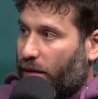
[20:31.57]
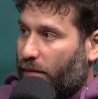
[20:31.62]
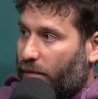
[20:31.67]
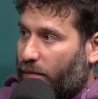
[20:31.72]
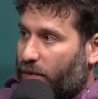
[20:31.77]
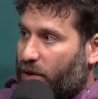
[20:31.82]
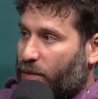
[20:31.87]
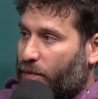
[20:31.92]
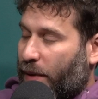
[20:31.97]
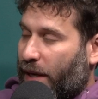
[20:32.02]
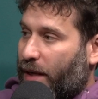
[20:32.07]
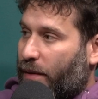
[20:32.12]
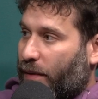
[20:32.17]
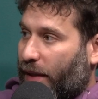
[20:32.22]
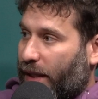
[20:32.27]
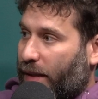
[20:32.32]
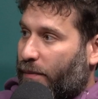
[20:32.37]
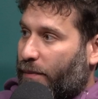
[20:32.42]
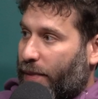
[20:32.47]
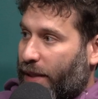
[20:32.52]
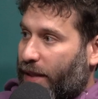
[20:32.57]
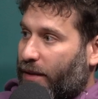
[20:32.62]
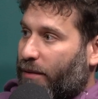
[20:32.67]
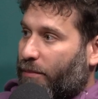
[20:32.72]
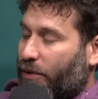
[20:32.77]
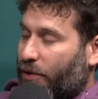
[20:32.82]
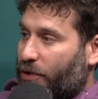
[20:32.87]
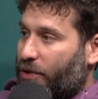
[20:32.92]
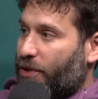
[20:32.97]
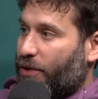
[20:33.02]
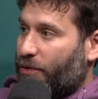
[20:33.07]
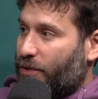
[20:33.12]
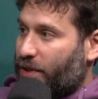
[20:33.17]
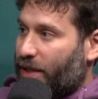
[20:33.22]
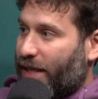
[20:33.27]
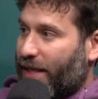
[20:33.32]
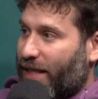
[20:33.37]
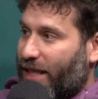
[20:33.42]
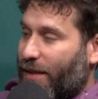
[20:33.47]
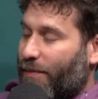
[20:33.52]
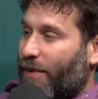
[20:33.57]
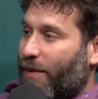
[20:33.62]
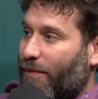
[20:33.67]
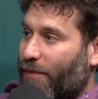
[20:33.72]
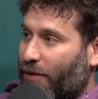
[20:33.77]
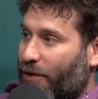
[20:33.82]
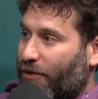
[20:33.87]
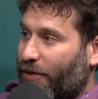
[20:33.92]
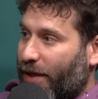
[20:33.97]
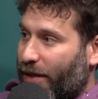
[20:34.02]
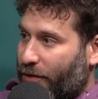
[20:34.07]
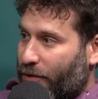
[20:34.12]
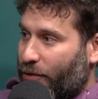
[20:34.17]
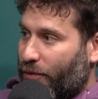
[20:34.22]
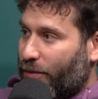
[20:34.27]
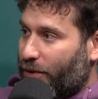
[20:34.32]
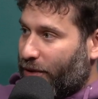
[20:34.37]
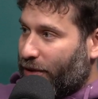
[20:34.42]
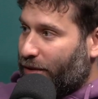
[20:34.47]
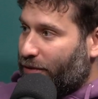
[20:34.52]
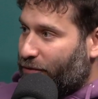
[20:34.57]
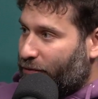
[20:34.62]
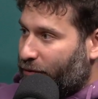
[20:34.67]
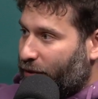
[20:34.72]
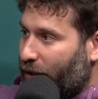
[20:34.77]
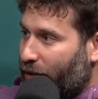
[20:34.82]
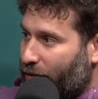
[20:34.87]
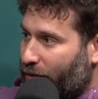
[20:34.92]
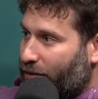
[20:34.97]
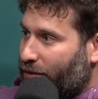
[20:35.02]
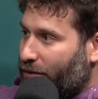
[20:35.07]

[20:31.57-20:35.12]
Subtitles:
spent like being the person who's like keeping Greta Thunberg afloat.